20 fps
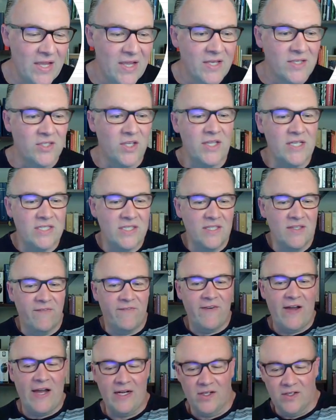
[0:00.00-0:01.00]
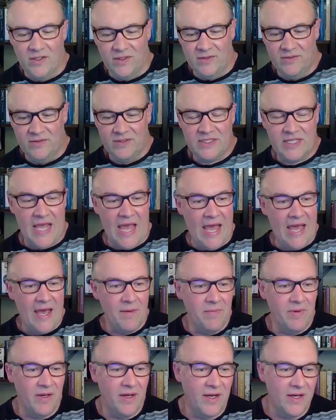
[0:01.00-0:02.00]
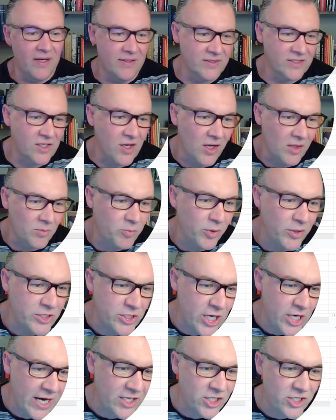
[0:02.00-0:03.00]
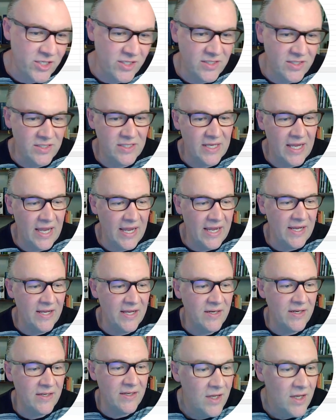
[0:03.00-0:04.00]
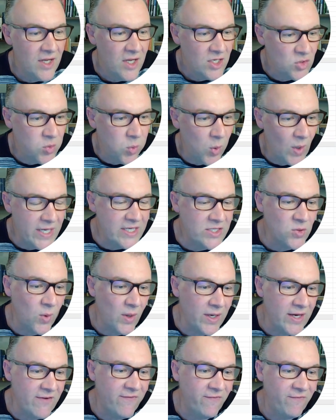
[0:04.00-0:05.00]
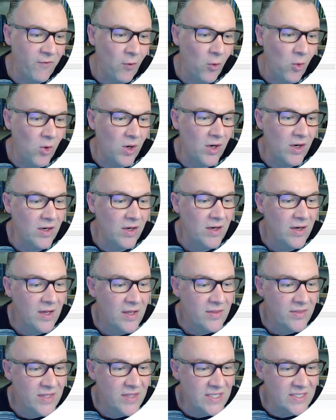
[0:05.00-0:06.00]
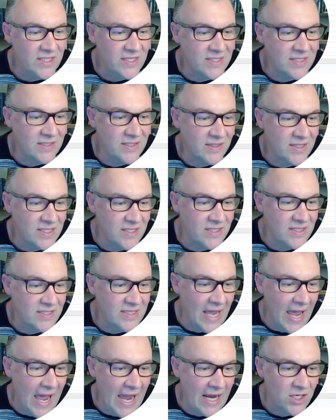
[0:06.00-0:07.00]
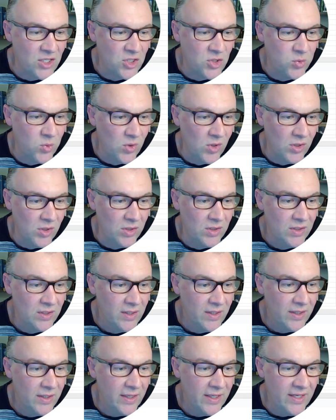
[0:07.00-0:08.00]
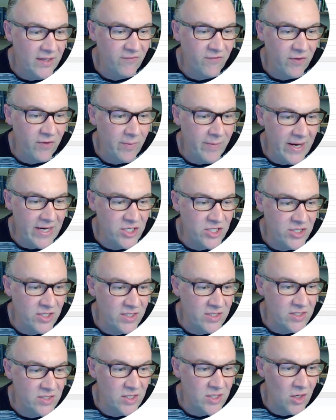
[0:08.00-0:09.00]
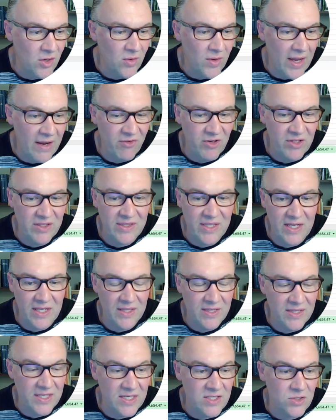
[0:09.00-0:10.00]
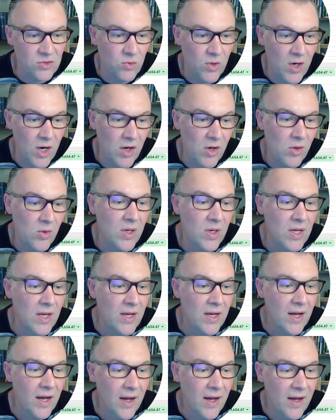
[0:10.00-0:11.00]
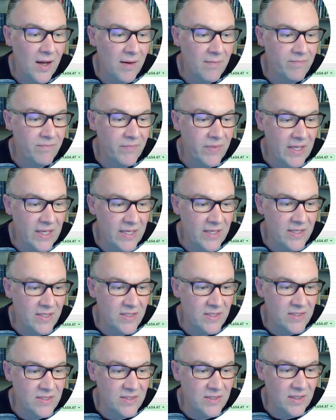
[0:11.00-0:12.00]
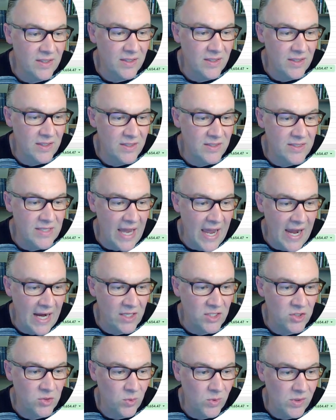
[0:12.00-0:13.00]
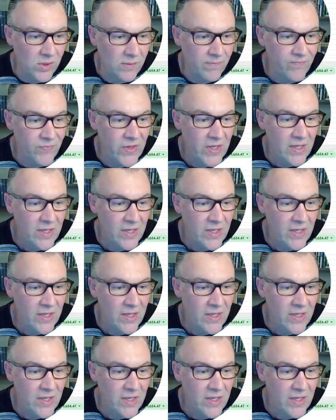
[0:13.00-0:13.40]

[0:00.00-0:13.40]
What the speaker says: So this is the final tab. It's called projections, and 2024. This is actual information. So everything in this row is actual.